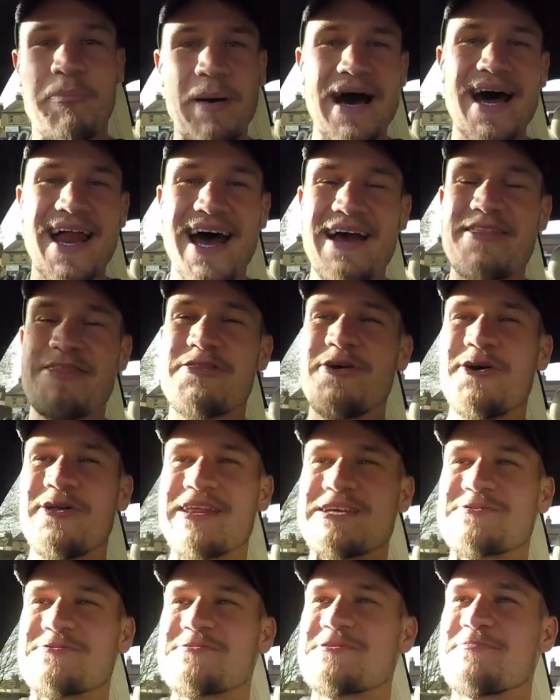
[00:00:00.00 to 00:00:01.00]
But I thought
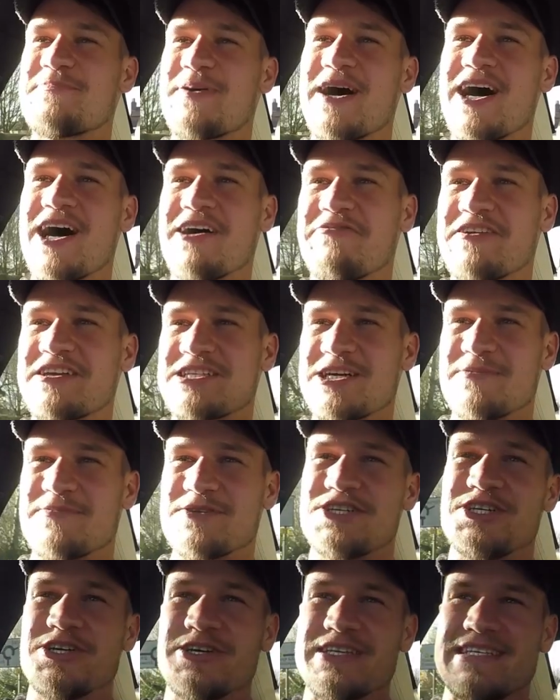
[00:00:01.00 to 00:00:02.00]
this was the perfect
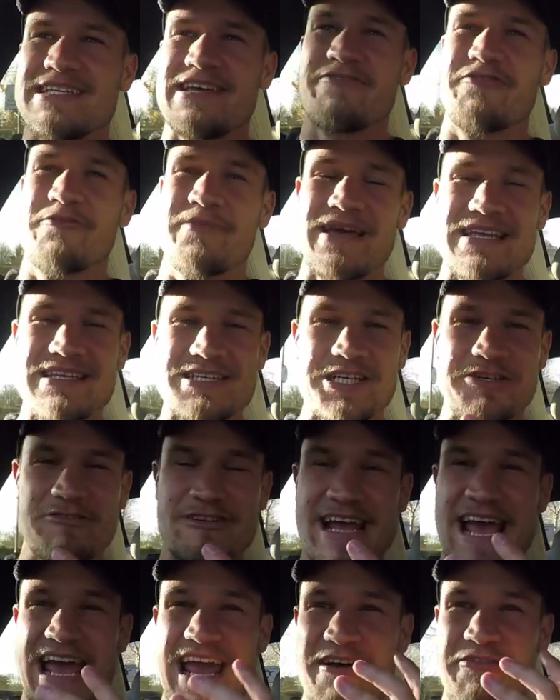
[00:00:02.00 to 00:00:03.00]
opportunity for me to
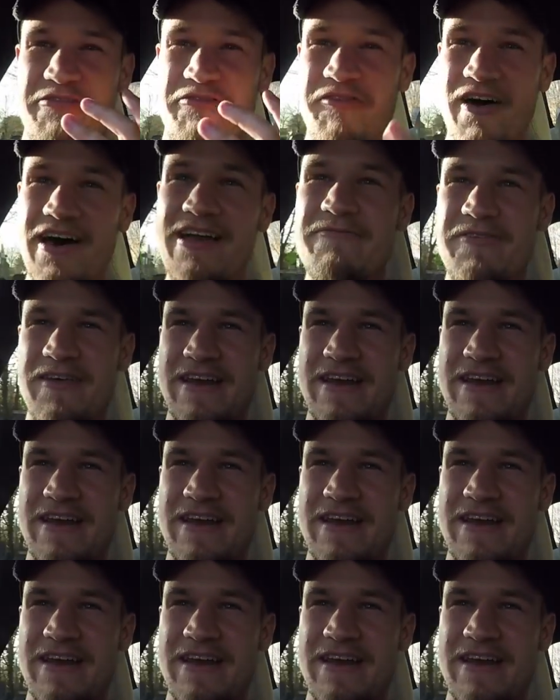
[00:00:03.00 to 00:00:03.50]
create a fun